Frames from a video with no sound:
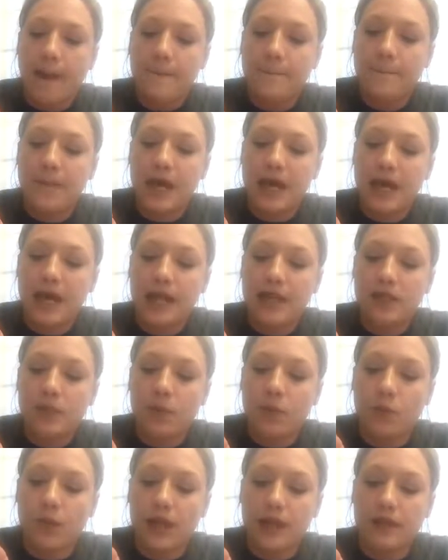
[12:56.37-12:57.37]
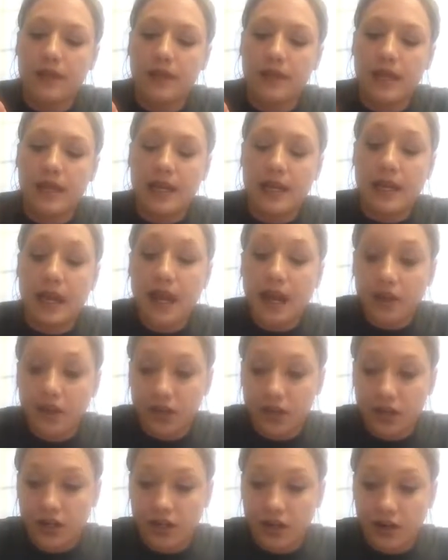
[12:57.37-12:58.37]
But with the
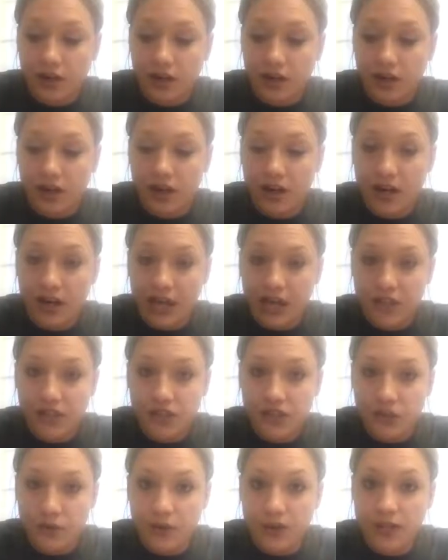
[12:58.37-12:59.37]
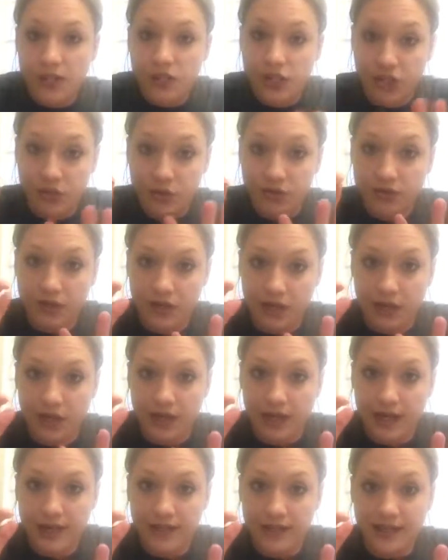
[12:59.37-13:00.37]
ColourCure, as soon as you cure
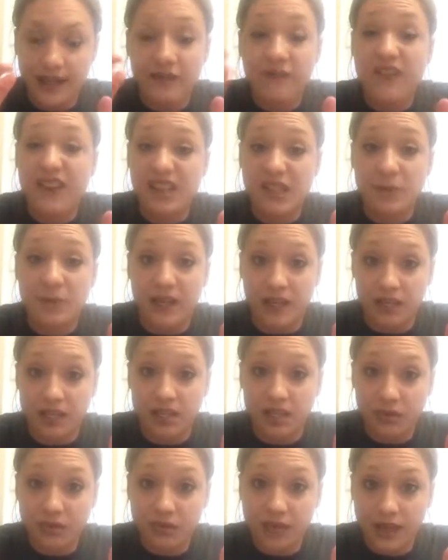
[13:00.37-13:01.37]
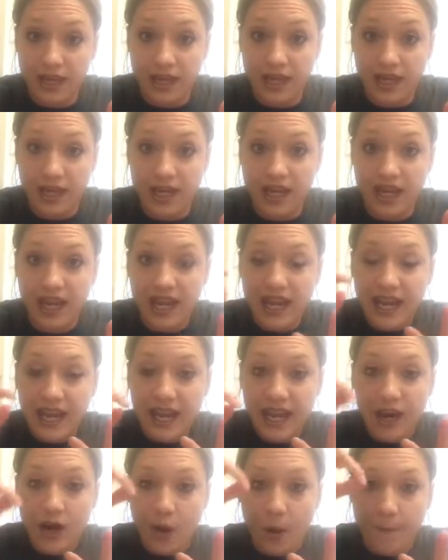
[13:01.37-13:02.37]
it, if it's been too thick,
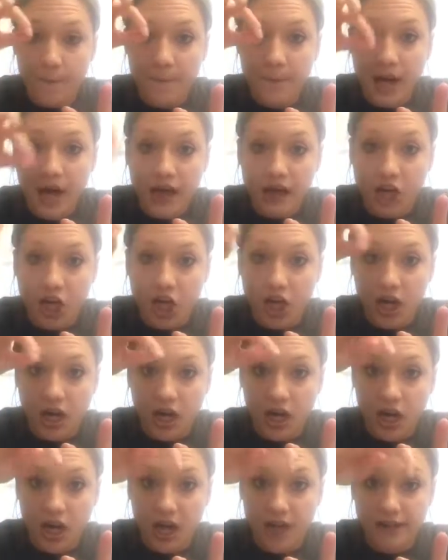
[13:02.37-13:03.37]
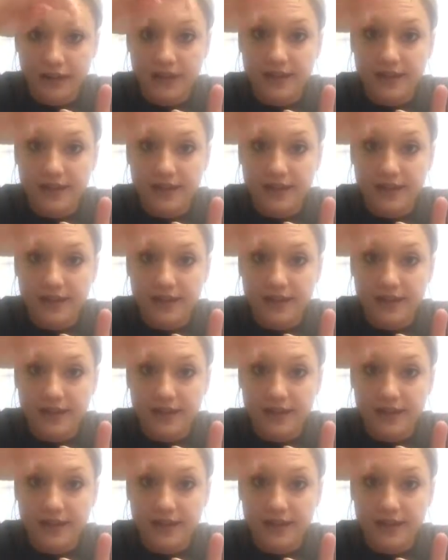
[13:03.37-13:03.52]
it'll pucker on the